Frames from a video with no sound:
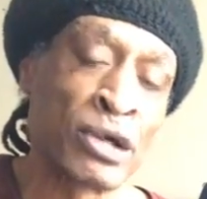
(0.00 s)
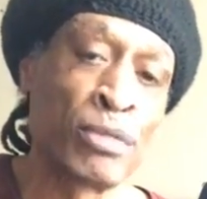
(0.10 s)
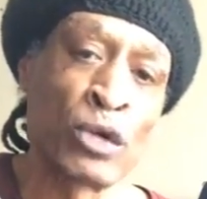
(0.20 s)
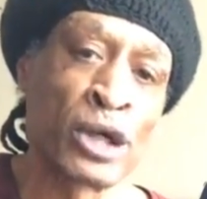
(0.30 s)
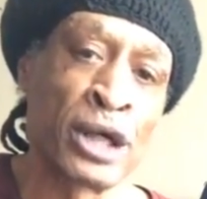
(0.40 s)

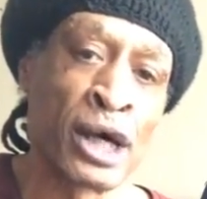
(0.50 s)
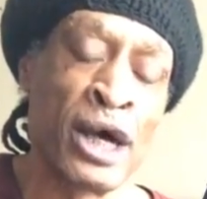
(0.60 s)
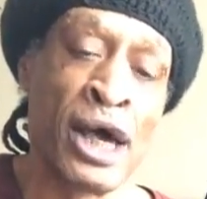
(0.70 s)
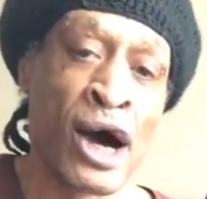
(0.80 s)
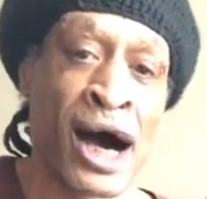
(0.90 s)

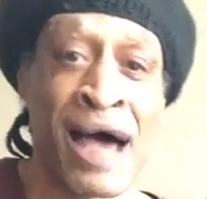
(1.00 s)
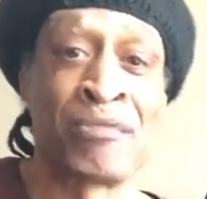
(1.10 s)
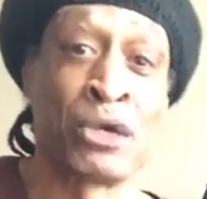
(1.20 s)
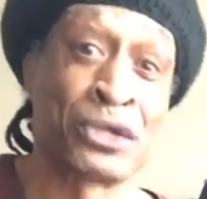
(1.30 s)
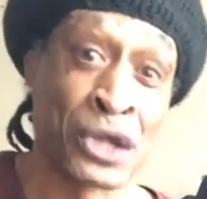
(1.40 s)
I
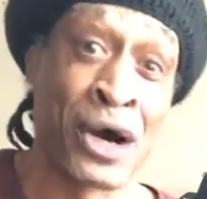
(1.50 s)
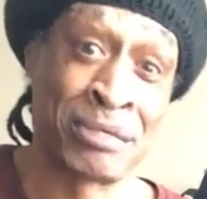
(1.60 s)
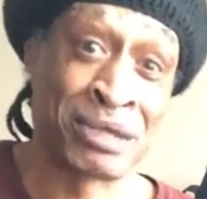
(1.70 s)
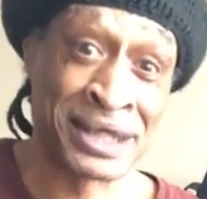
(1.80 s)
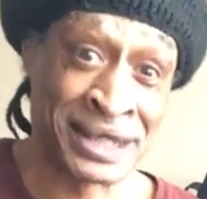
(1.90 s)
haven't got
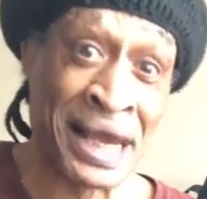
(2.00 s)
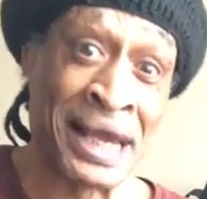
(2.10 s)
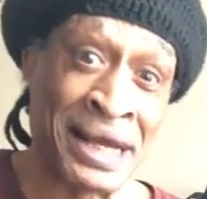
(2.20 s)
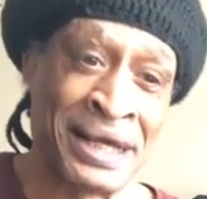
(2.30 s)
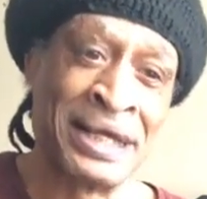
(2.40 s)
time
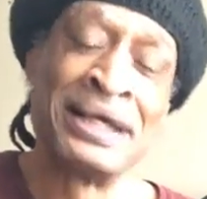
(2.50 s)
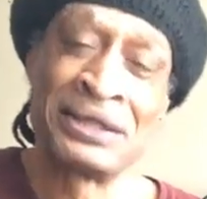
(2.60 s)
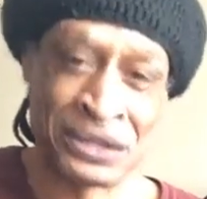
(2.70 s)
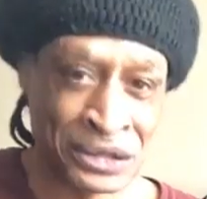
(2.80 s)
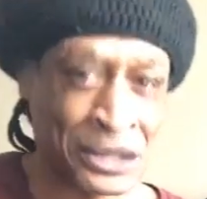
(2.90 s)
today
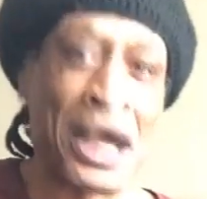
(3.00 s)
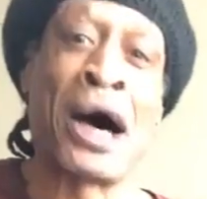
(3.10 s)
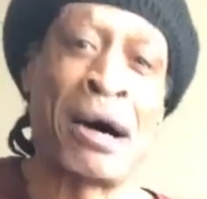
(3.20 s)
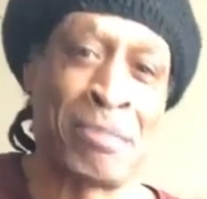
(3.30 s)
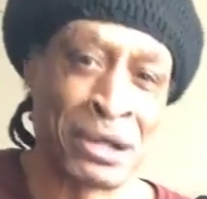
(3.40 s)
to set
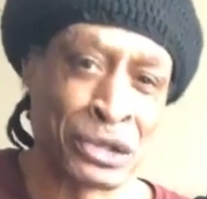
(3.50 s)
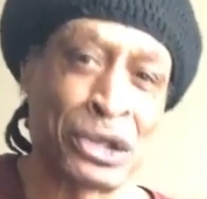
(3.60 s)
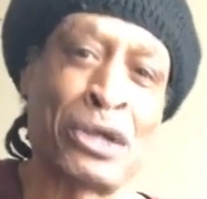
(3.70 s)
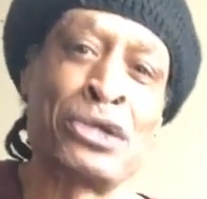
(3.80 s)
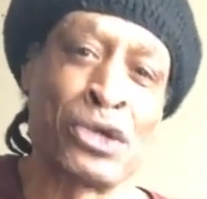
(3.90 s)
up and
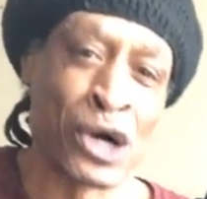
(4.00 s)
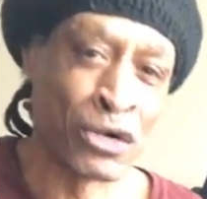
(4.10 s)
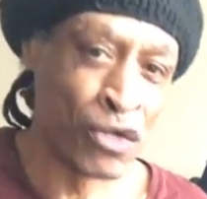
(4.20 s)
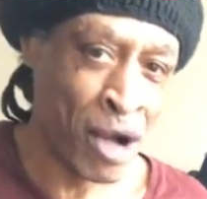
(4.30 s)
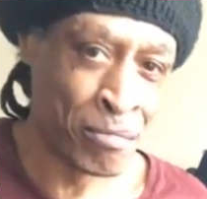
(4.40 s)
show you a
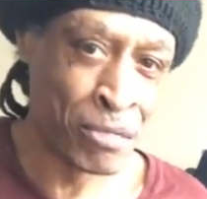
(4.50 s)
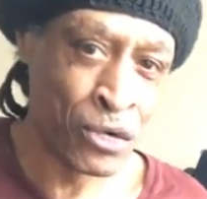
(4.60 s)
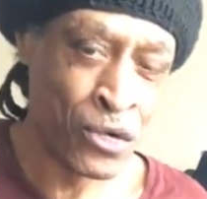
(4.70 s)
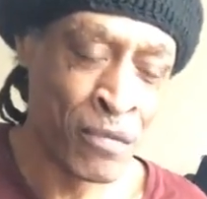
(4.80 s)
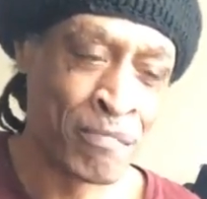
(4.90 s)

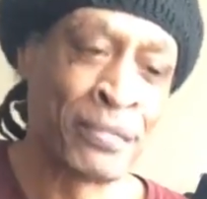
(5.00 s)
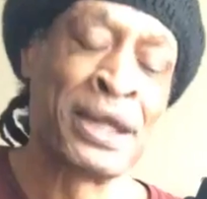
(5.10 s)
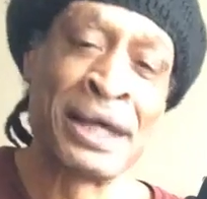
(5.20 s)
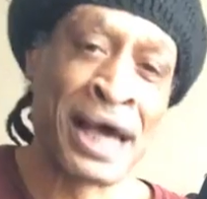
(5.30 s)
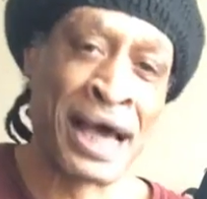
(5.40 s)
rumble
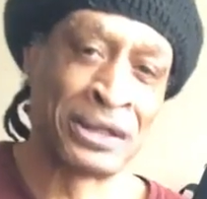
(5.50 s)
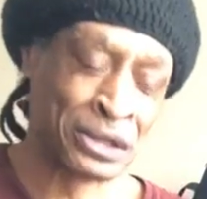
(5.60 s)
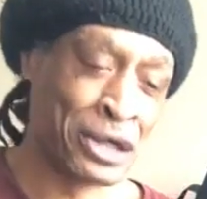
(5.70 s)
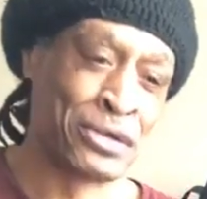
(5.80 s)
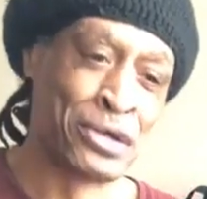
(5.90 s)
and
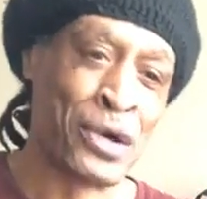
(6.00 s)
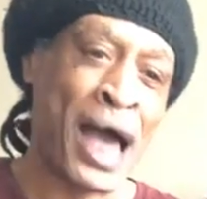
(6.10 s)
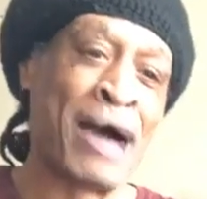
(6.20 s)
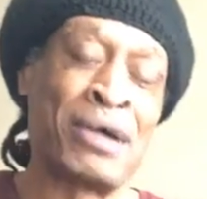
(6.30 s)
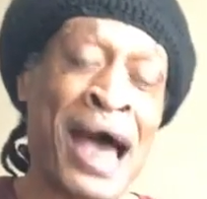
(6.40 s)
show you
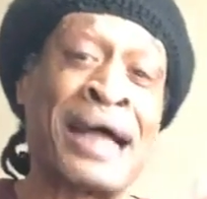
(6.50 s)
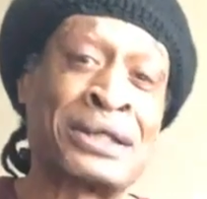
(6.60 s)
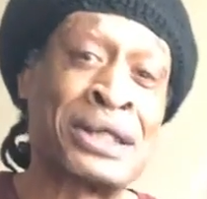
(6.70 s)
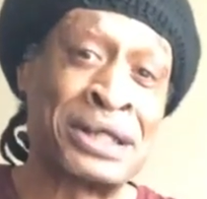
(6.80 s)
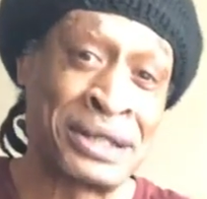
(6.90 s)
how it
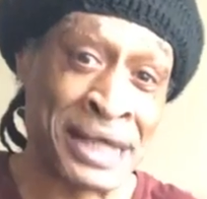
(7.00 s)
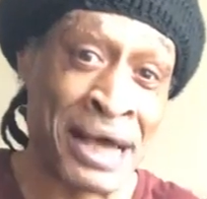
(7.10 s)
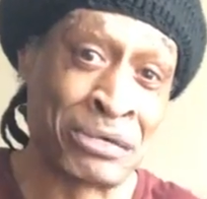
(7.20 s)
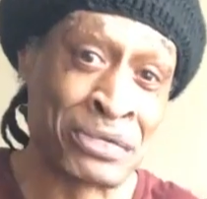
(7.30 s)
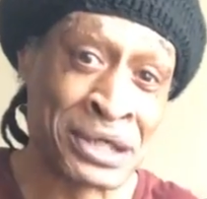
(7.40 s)
actually
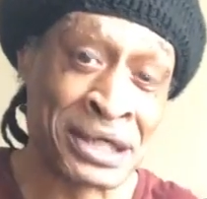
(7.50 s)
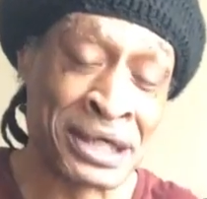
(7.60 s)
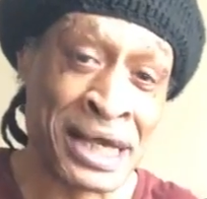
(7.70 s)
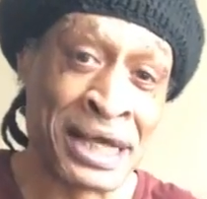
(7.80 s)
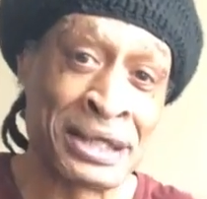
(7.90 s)
sounds
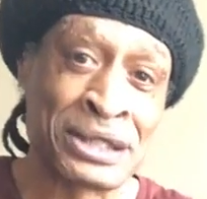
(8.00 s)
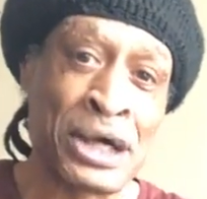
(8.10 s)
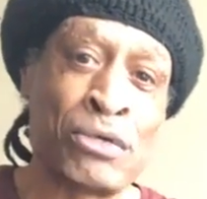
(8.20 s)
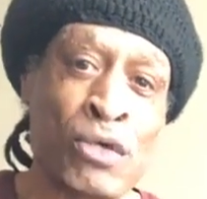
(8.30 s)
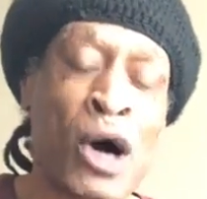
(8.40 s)
today.
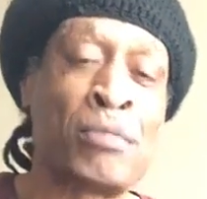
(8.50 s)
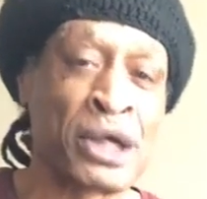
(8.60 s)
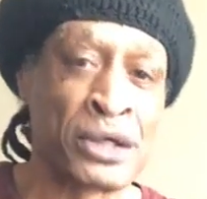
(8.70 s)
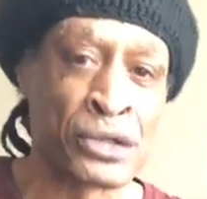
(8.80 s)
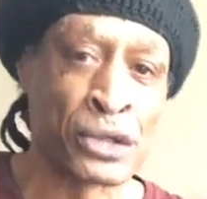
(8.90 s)
So what I'm
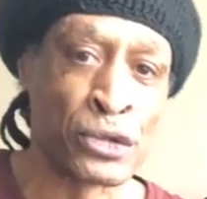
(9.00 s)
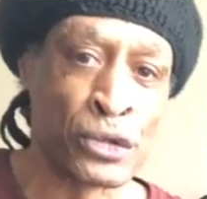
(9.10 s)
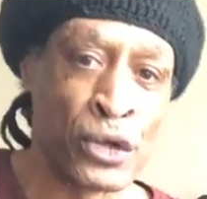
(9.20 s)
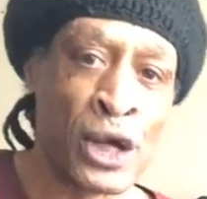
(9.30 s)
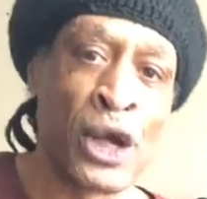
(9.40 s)
gonna
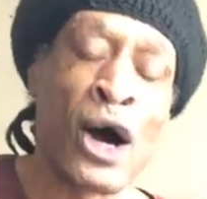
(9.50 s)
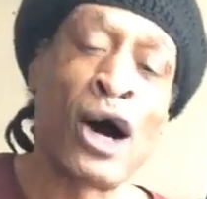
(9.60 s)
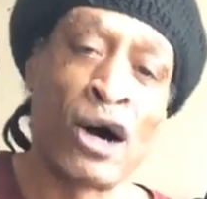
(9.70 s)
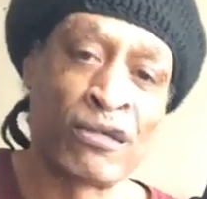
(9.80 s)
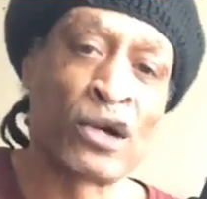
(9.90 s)
do
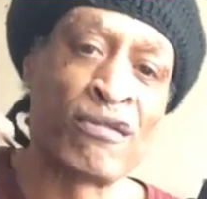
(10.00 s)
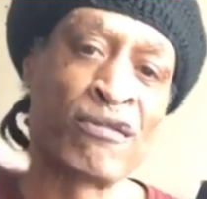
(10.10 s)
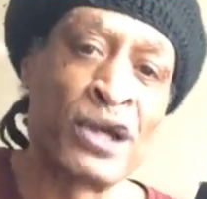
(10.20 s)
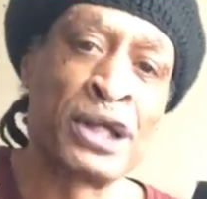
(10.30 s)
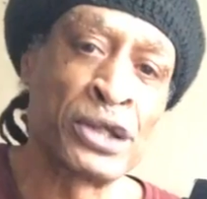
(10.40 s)
after I
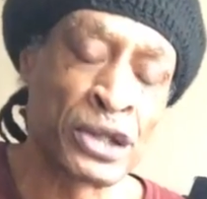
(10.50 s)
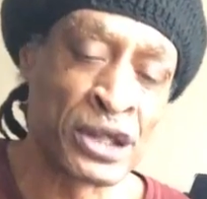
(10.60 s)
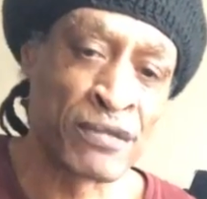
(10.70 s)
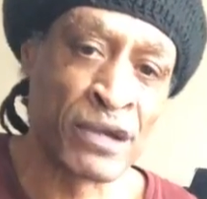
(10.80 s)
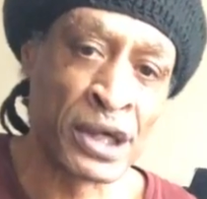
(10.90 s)
finish
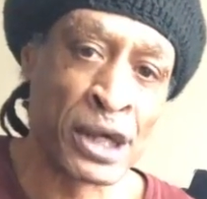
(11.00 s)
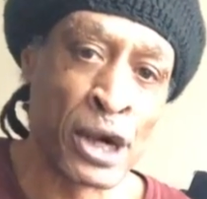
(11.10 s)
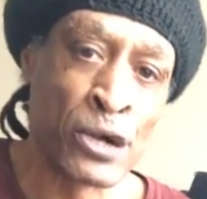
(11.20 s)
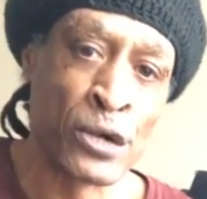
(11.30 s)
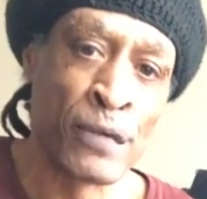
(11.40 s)
this
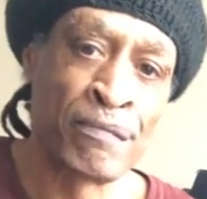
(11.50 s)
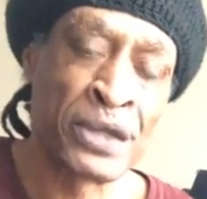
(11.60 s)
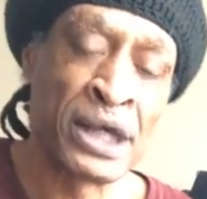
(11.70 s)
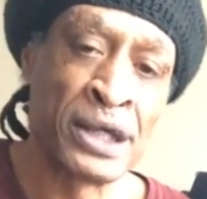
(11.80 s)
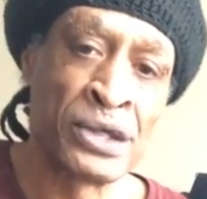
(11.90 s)
video
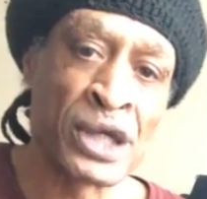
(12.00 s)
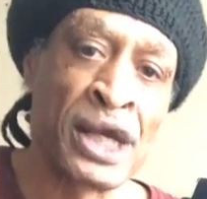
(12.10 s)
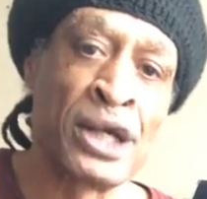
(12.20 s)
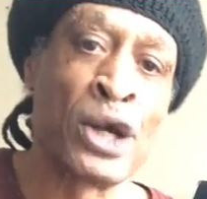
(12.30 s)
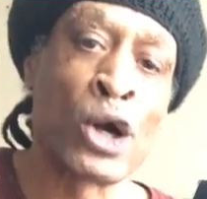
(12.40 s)
is
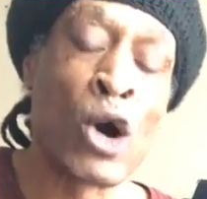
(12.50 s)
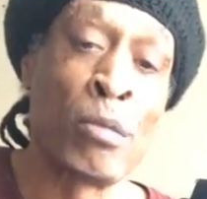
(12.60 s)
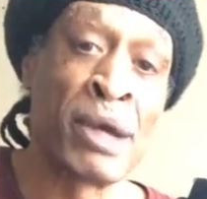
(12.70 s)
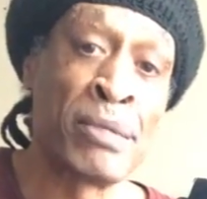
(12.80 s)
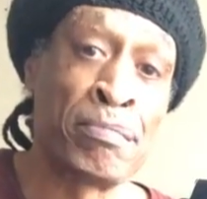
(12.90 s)
in the
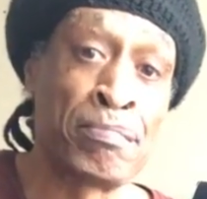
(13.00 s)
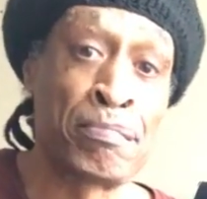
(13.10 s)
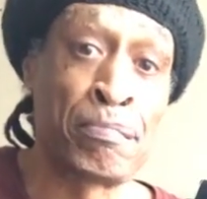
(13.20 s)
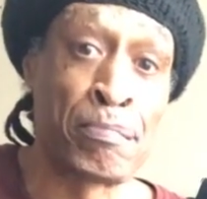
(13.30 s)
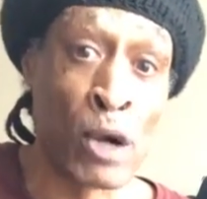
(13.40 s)
comment
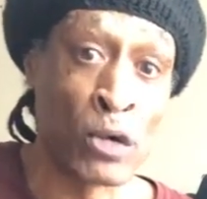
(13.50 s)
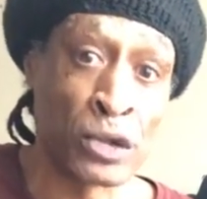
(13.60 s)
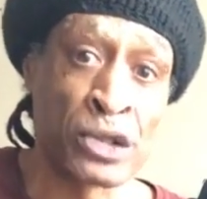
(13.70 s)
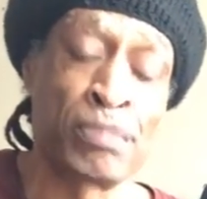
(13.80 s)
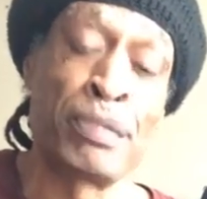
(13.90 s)

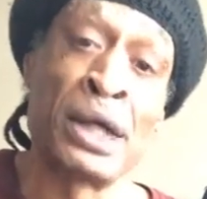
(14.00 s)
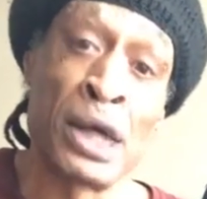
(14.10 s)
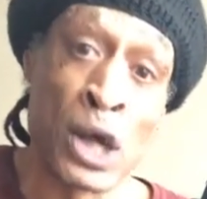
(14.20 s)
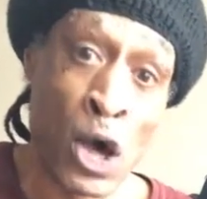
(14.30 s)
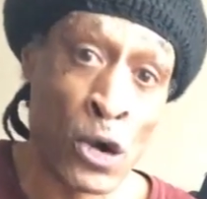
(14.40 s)
box
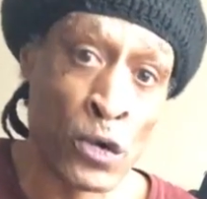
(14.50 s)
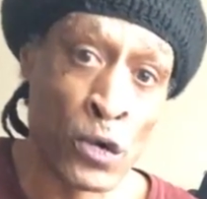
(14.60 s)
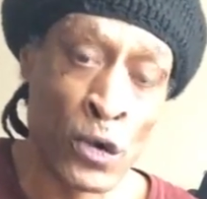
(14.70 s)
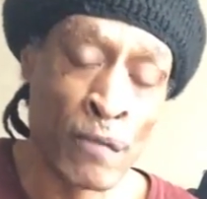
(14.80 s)
below,